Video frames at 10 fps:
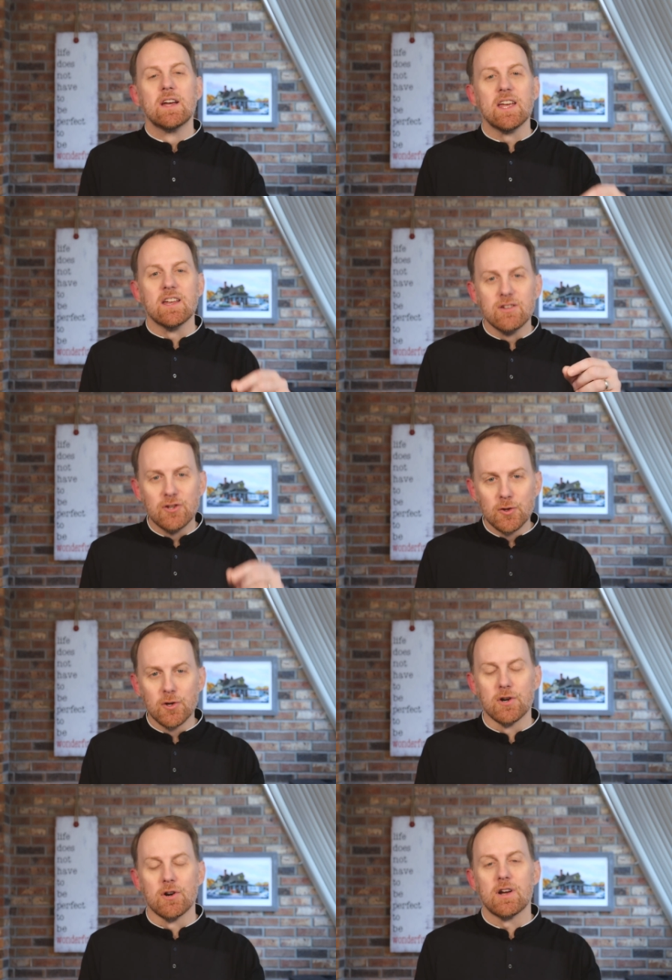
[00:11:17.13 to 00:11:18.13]

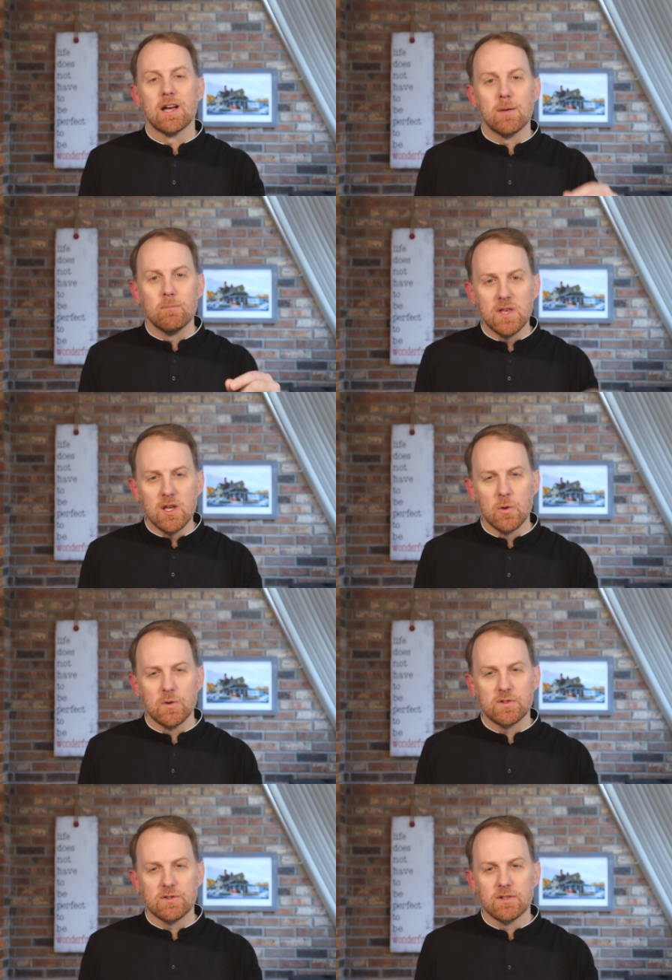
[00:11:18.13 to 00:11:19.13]
endure
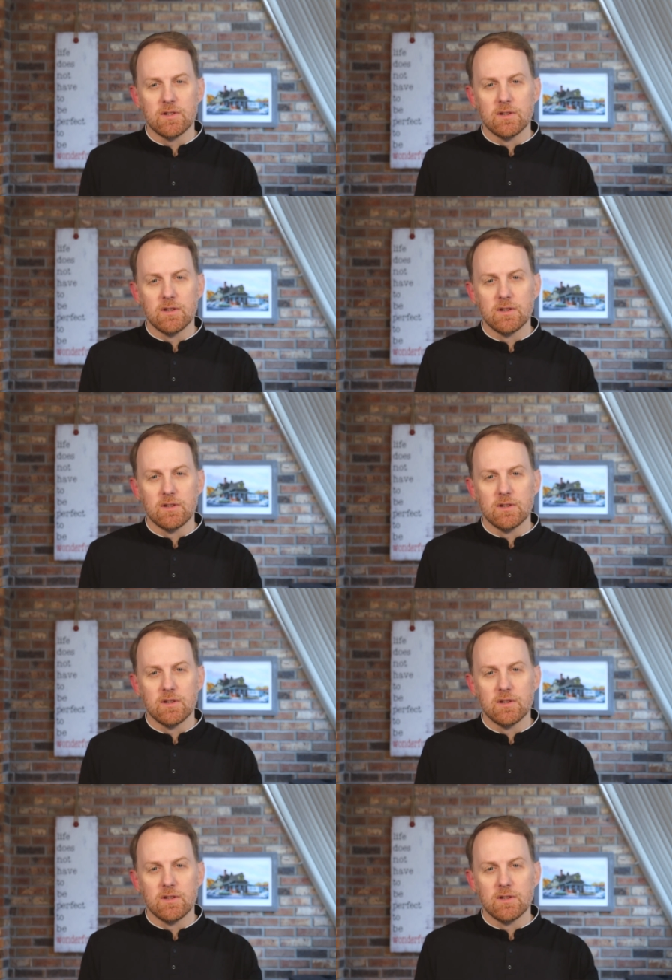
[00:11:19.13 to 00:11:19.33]
abuse.